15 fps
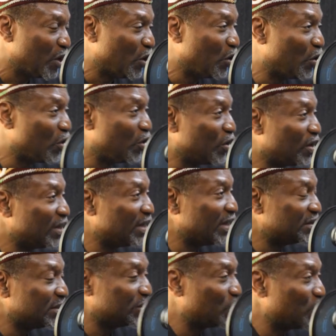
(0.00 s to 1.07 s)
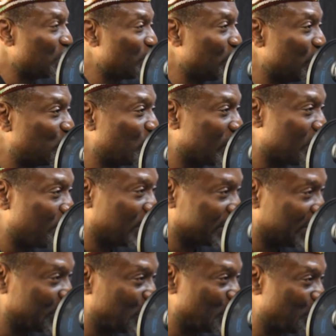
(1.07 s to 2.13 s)
Or is it going to be only 20%,
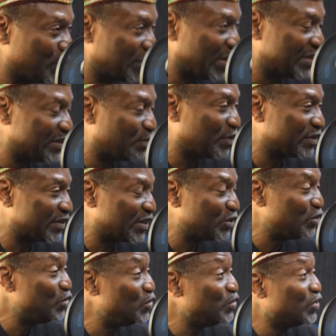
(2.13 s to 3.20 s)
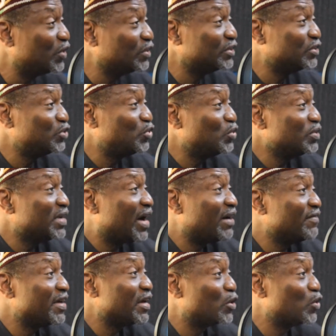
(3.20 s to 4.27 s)
so you put 80%? You just don't
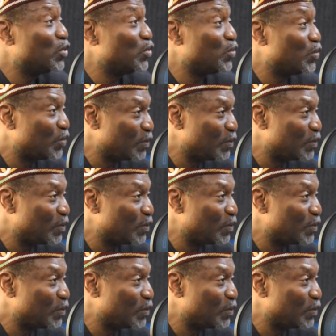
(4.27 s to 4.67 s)
have a clue.